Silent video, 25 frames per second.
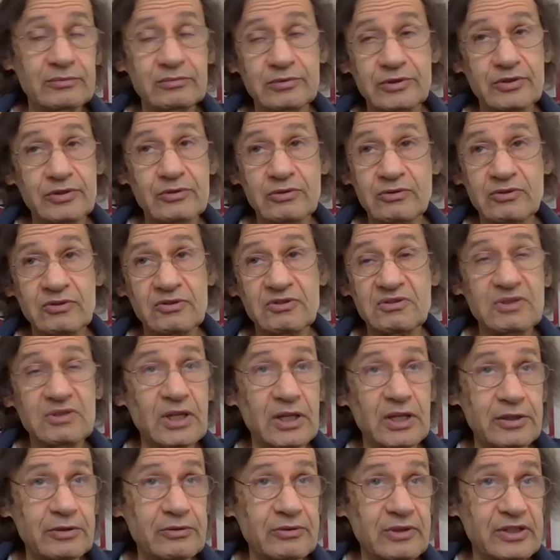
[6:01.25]
which was
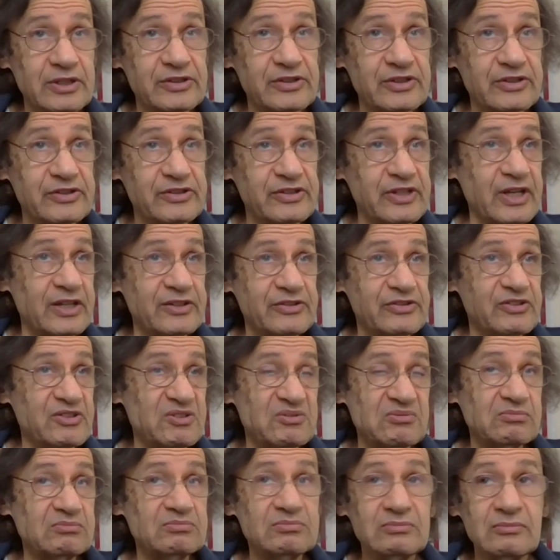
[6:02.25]
not a great success,
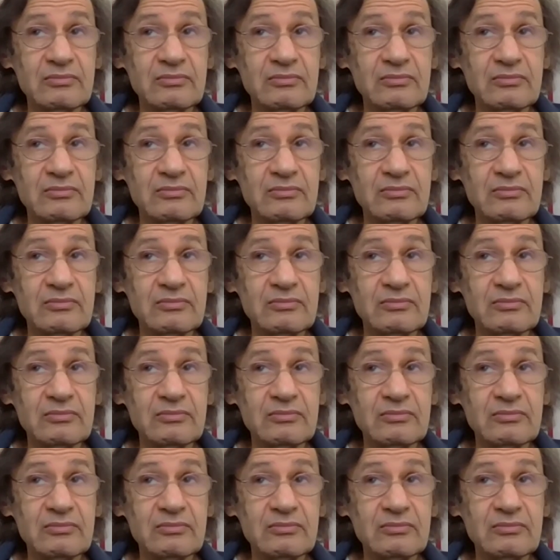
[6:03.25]
and